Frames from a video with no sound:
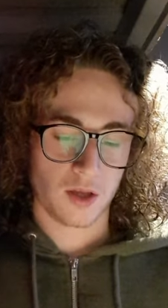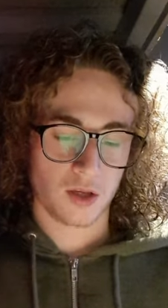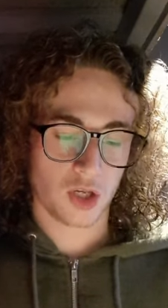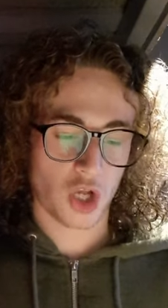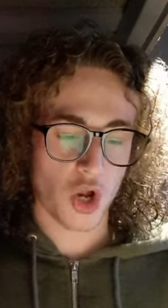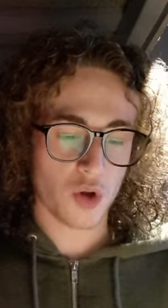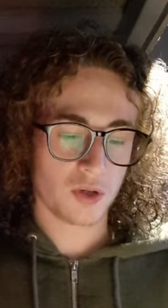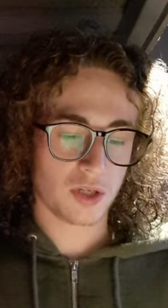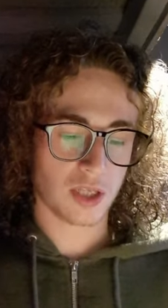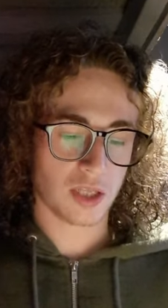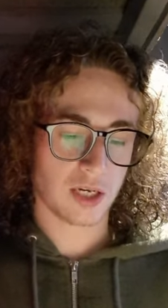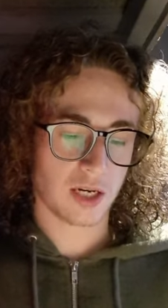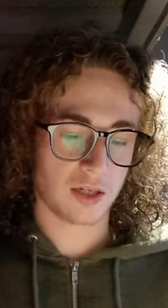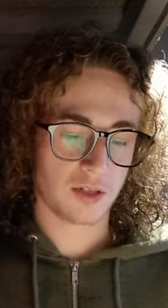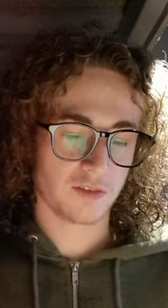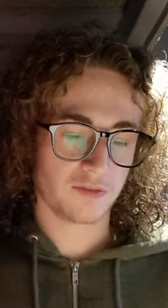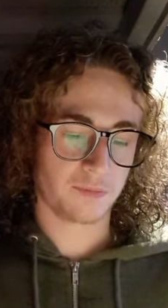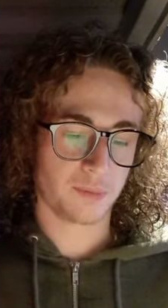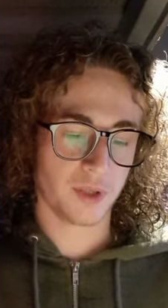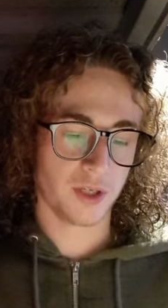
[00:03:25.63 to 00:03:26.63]
Going to the
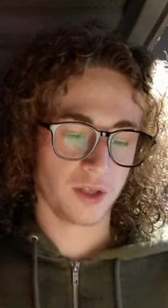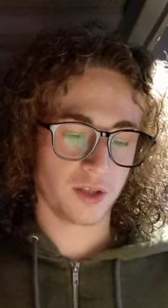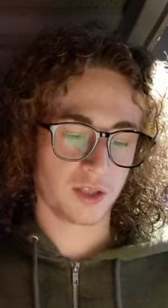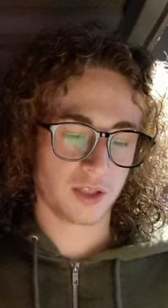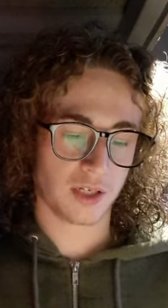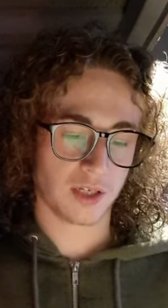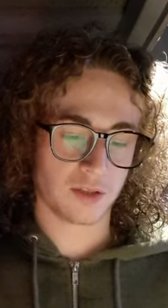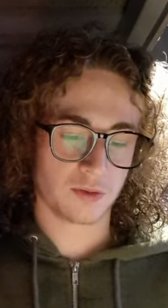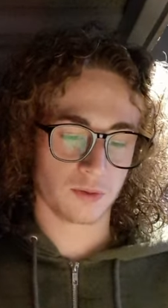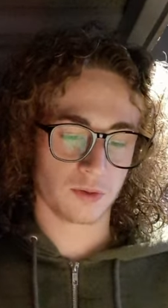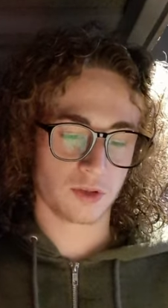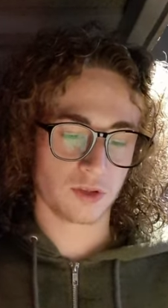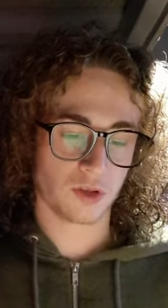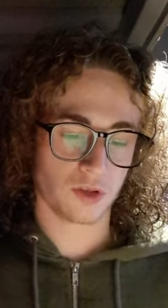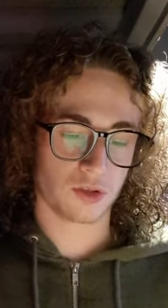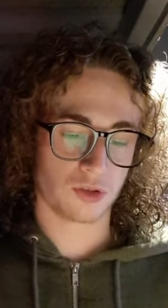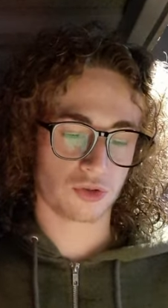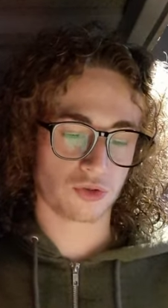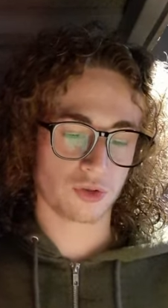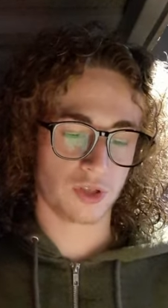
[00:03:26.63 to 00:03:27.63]
land of birthdays was
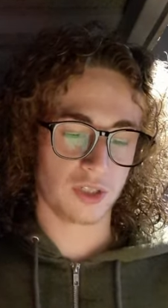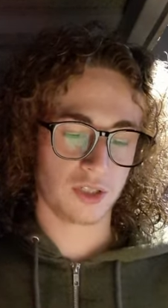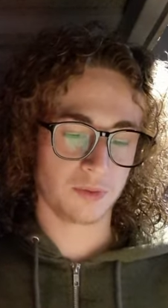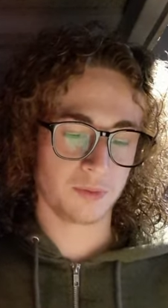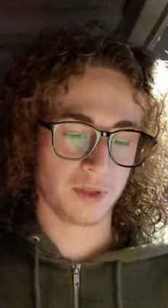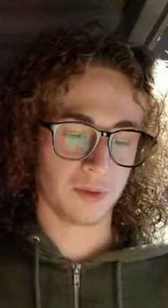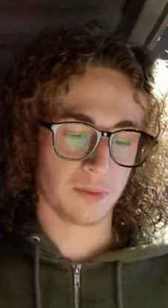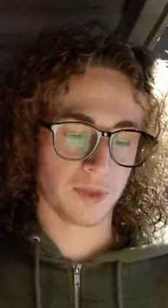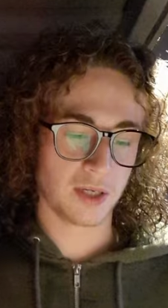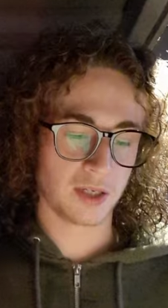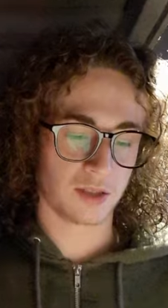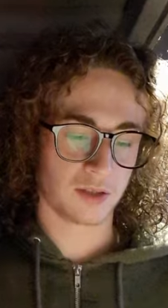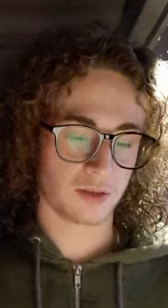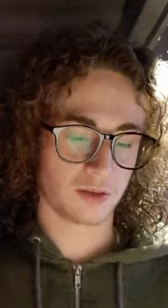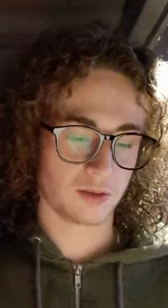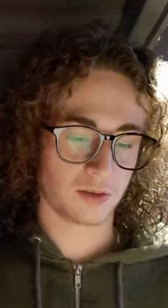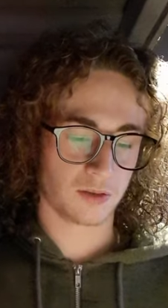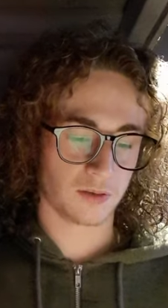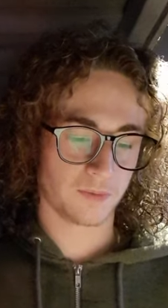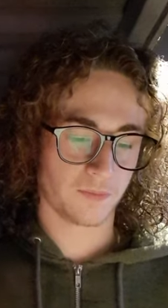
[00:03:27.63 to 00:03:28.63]
not a treat to be
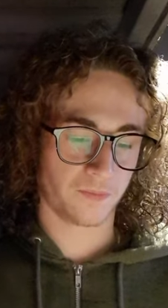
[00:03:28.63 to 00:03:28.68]
missed.